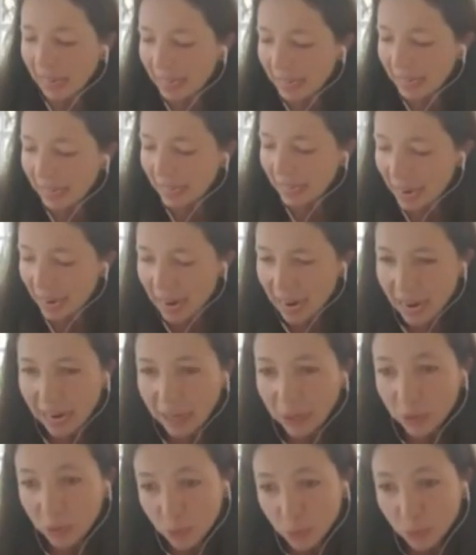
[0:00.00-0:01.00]

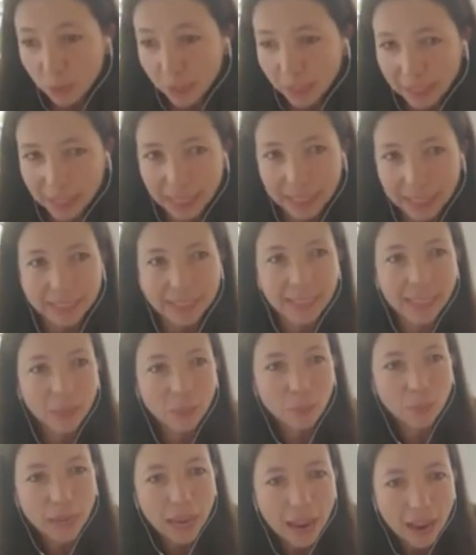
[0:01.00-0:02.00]
I do realize
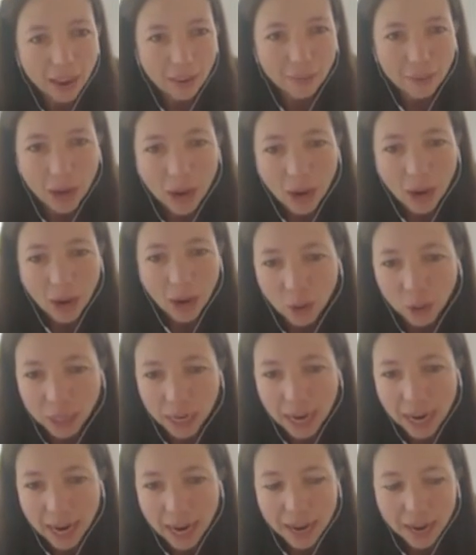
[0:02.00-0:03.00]
that we have
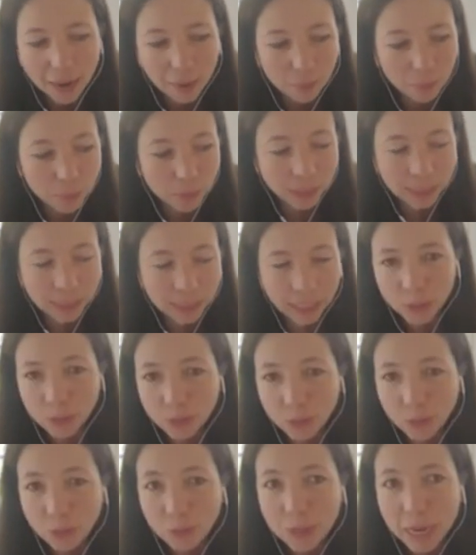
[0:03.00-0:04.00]
our
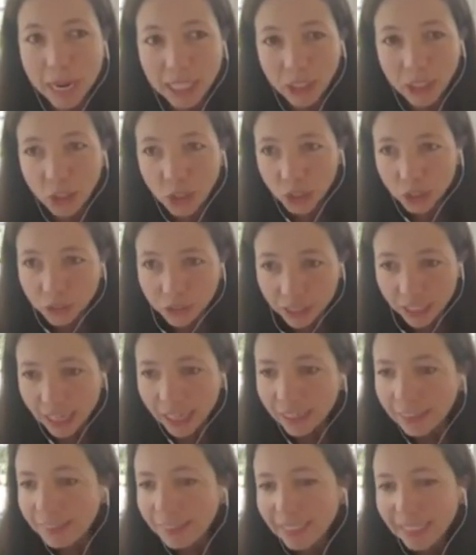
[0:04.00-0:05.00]
presenters from
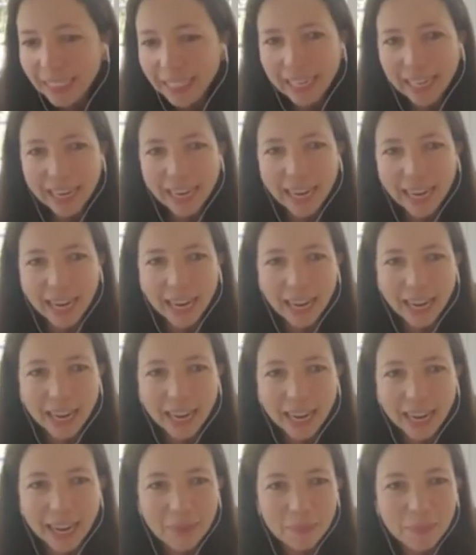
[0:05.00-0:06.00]
Nigeria.
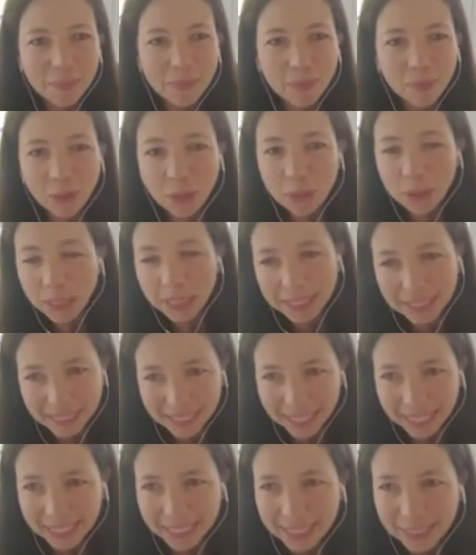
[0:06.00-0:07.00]
Very
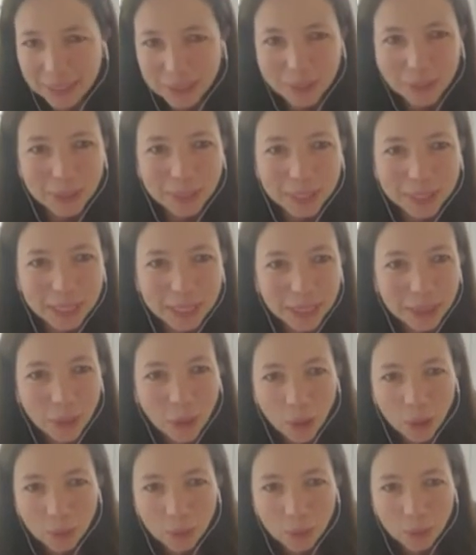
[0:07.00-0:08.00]
excited to continue
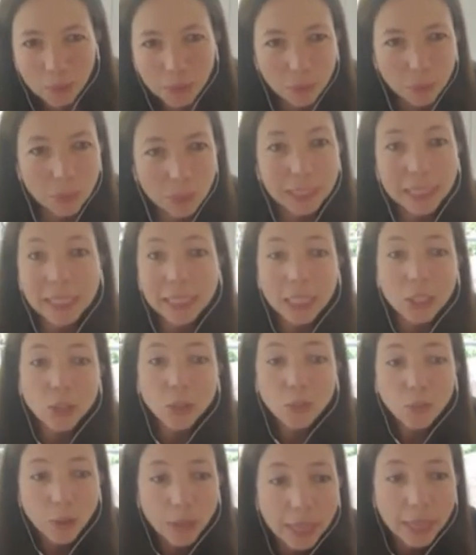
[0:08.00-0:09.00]
on with their
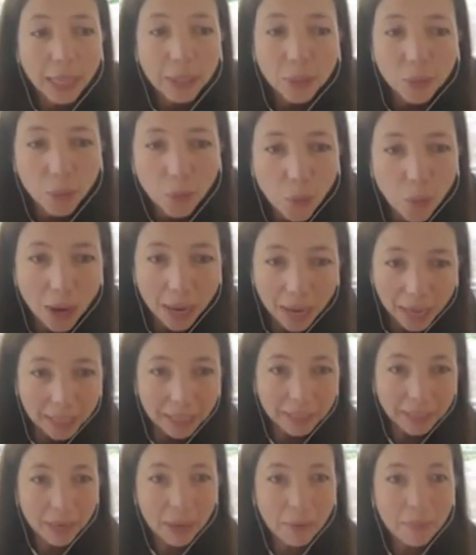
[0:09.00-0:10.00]
presentation. Fernando, go
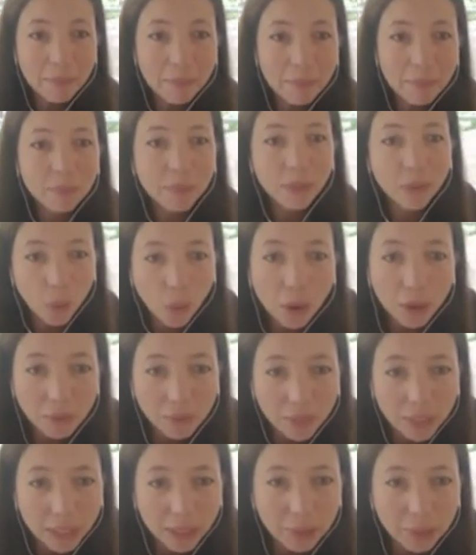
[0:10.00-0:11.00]
ahead. Yeah.
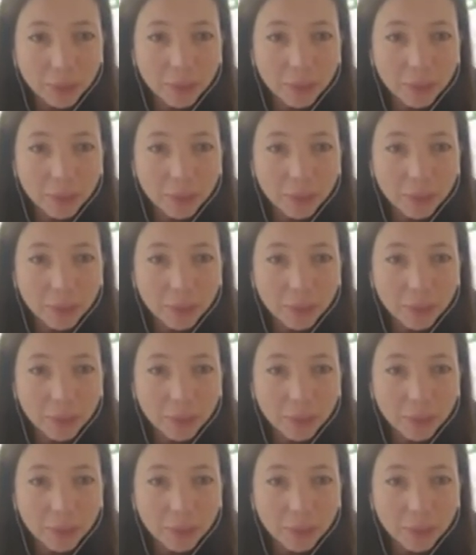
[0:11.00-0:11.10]
Go ahead.